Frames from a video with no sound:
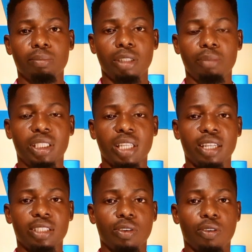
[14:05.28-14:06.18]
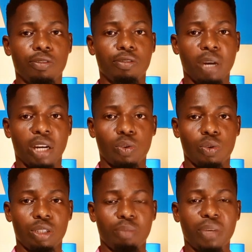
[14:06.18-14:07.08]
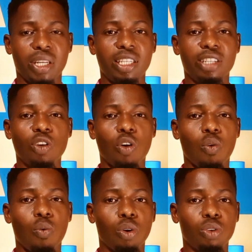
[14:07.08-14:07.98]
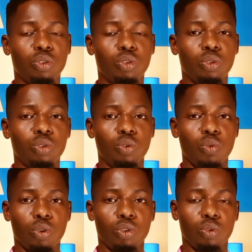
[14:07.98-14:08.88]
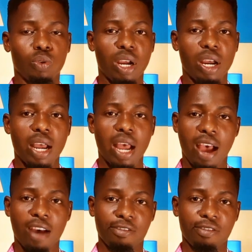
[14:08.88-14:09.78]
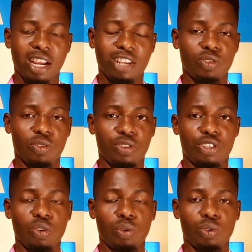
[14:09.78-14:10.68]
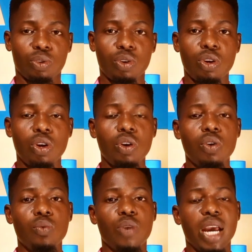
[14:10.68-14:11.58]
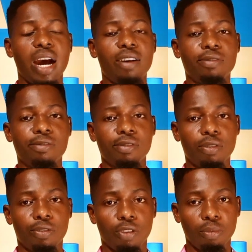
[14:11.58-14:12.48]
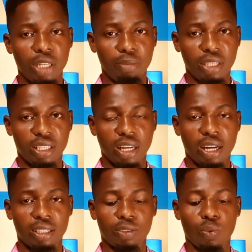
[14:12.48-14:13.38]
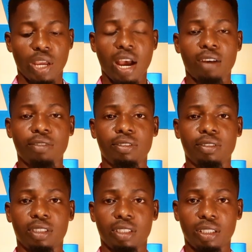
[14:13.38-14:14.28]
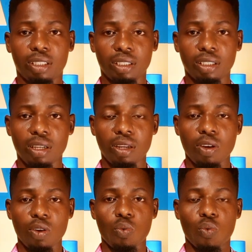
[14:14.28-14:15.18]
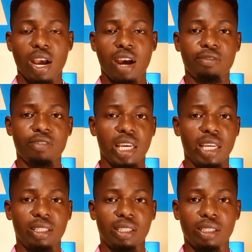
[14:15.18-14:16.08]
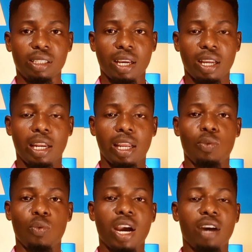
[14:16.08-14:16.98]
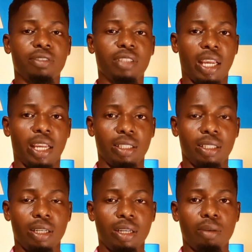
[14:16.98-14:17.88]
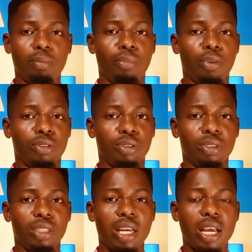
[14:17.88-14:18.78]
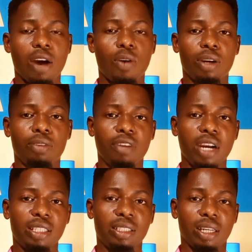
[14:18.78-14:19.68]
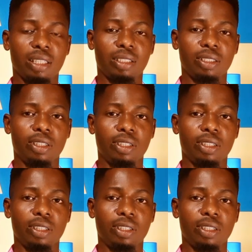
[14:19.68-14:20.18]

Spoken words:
millimeters of Mako depending on what you want to have as your result. We have 4 millimeters, we have 6, we have 8, and then we have 10. But I would advise that